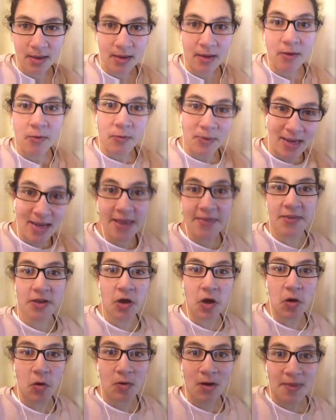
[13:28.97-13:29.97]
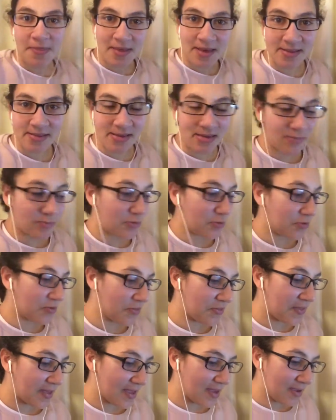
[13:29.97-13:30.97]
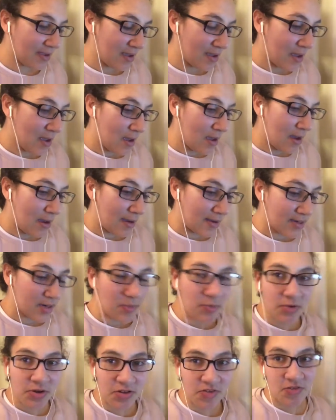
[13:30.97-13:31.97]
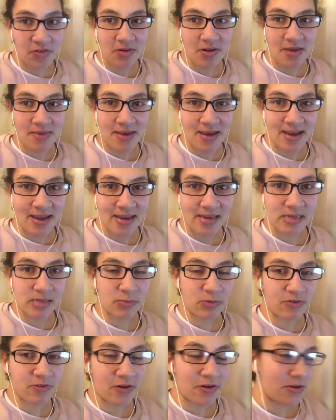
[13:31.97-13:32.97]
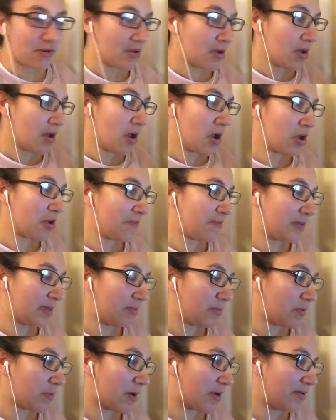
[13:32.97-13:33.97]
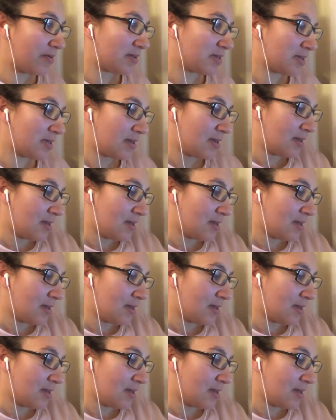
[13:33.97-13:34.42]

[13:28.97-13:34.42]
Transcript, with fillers: We hit the goal. That's the important thing. I don't want to struggle like that again tomorrow. Hopefully we won't.